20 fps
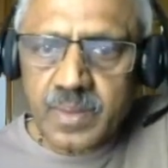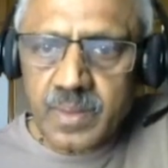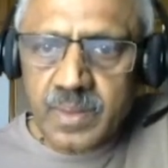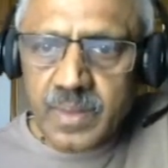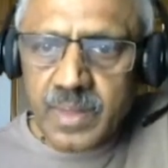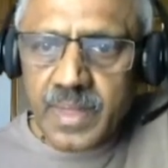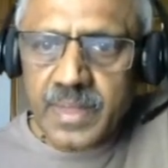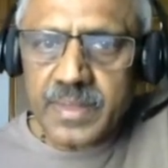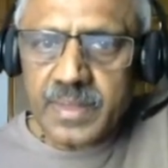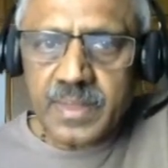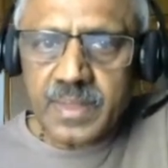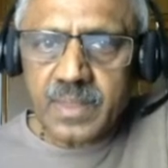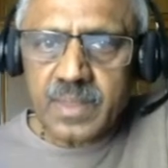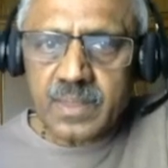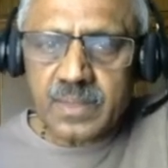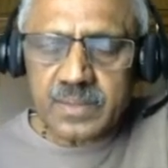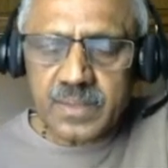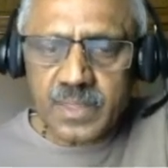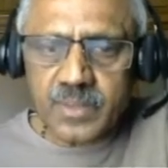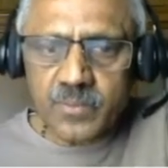Right?
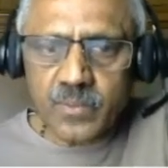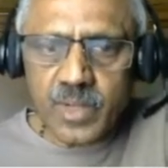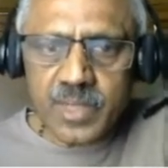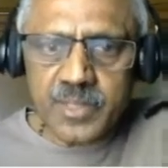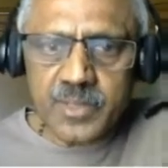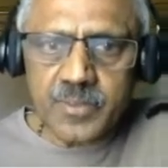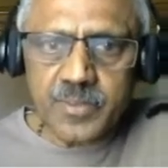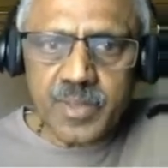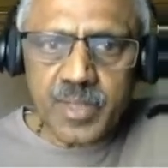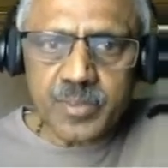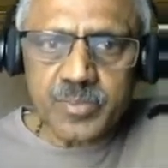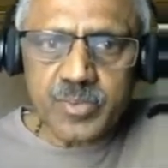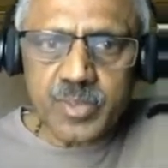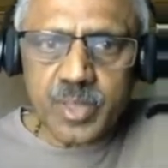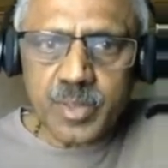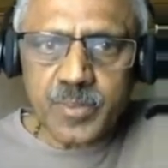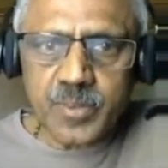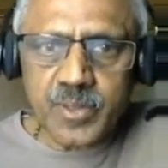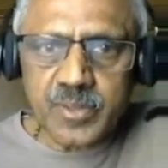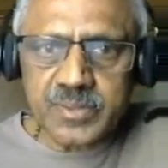Then what did we observe
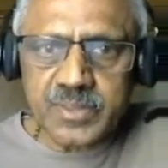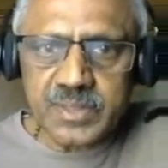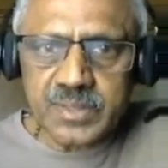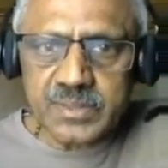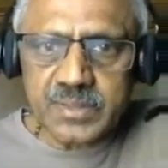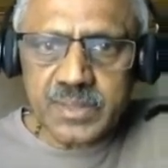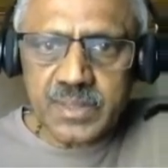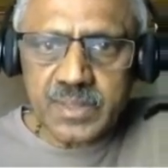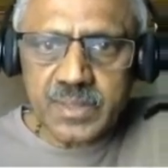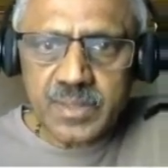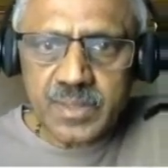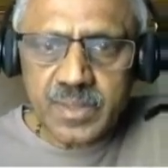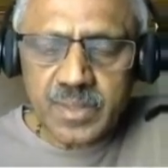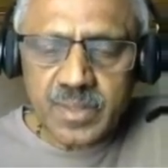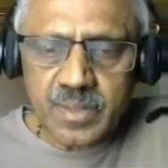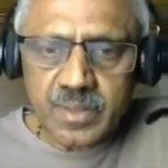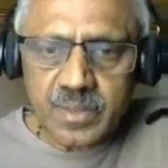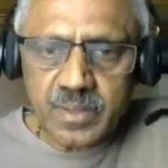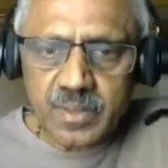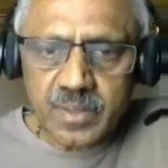about this?
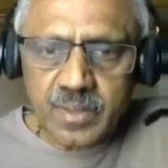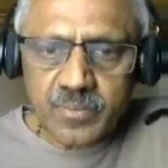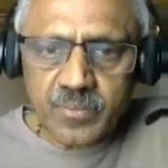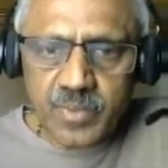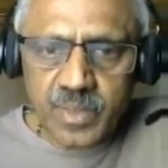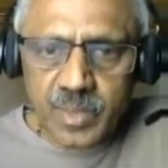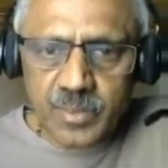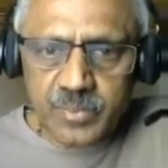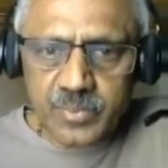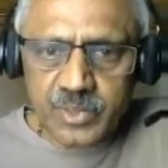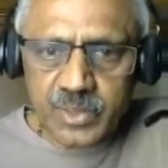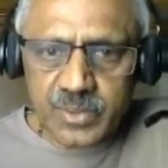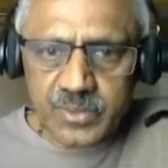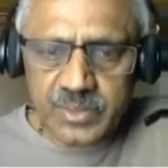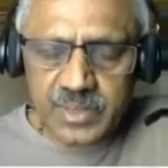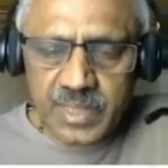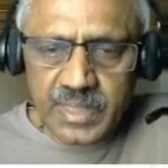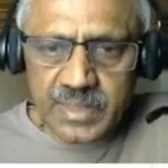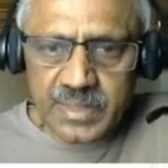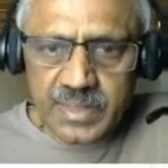We observed
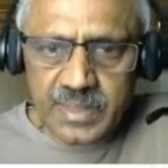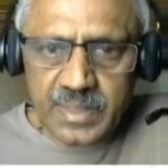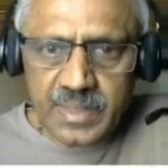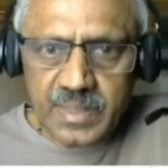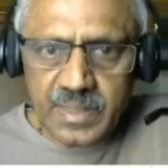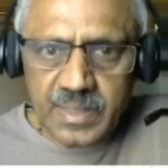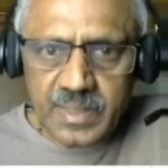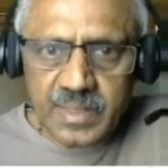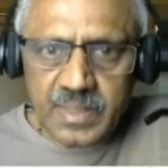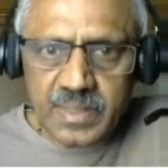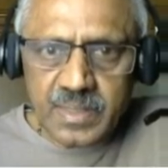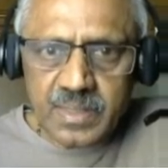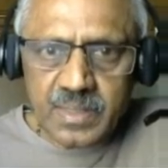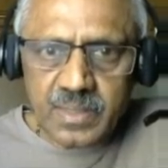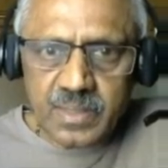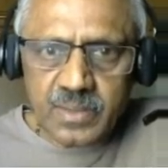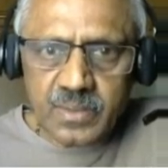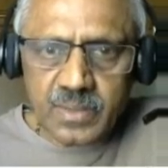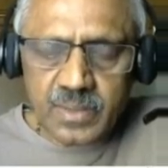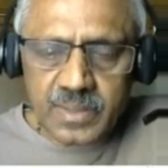that,
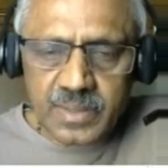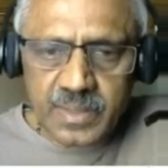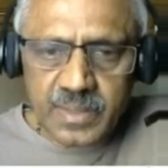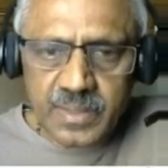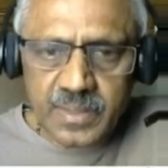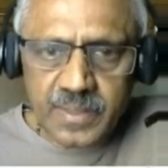okay,